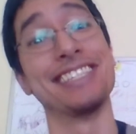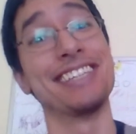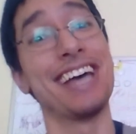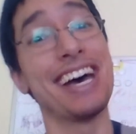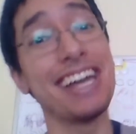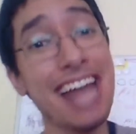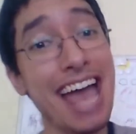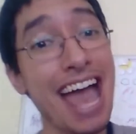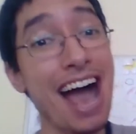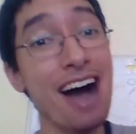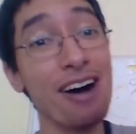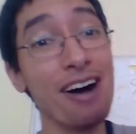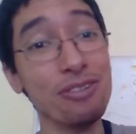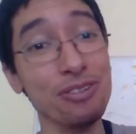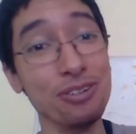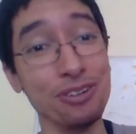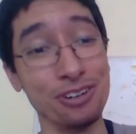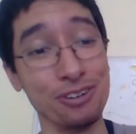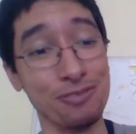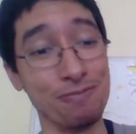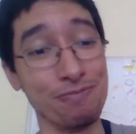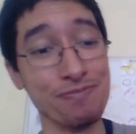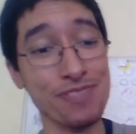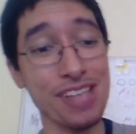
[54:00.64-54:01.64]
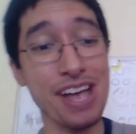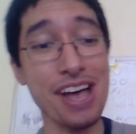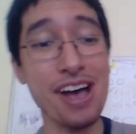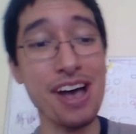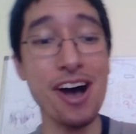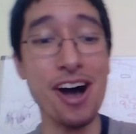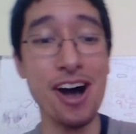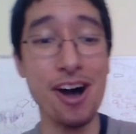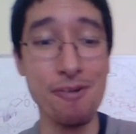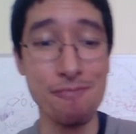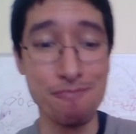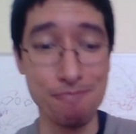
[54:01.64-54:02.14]
not a Houndoom,
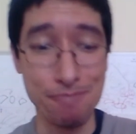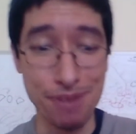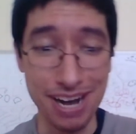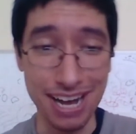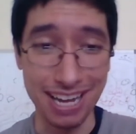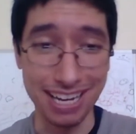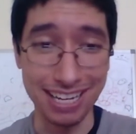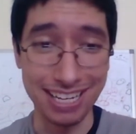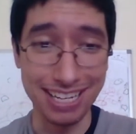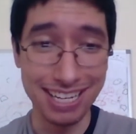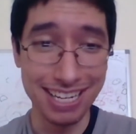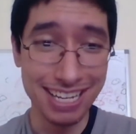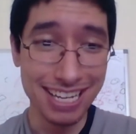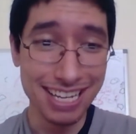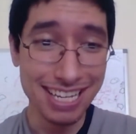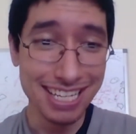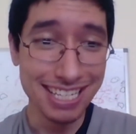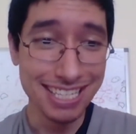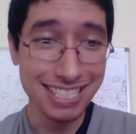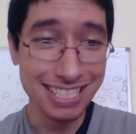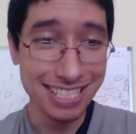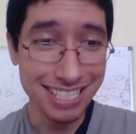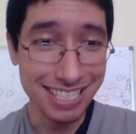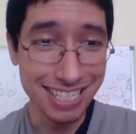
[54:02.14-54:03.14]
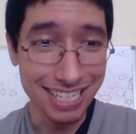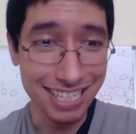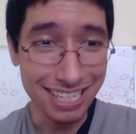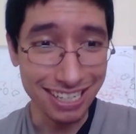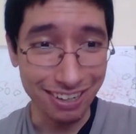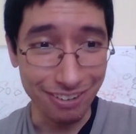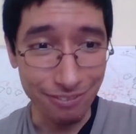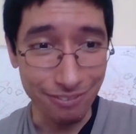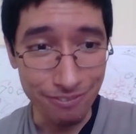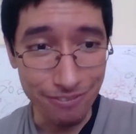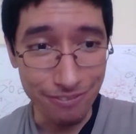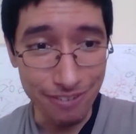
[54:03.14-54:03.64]
but
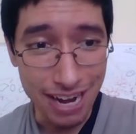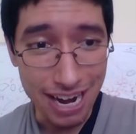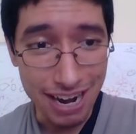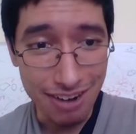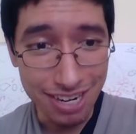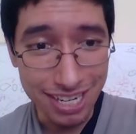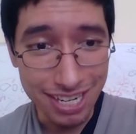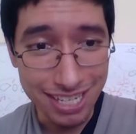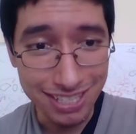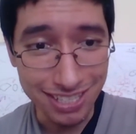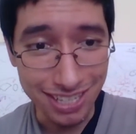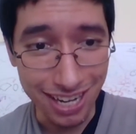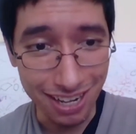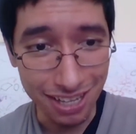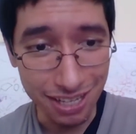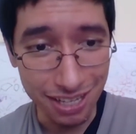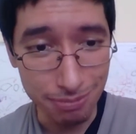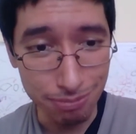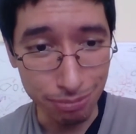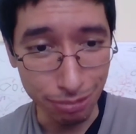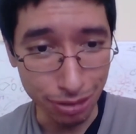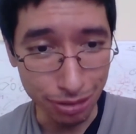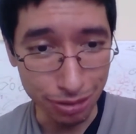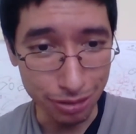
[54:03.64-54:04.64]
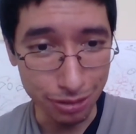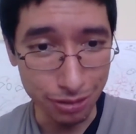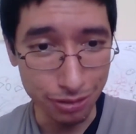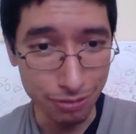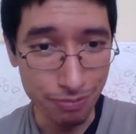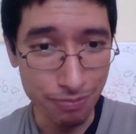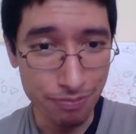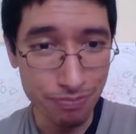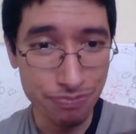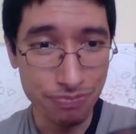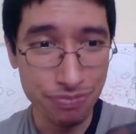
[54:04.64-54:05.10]
still very solid pull.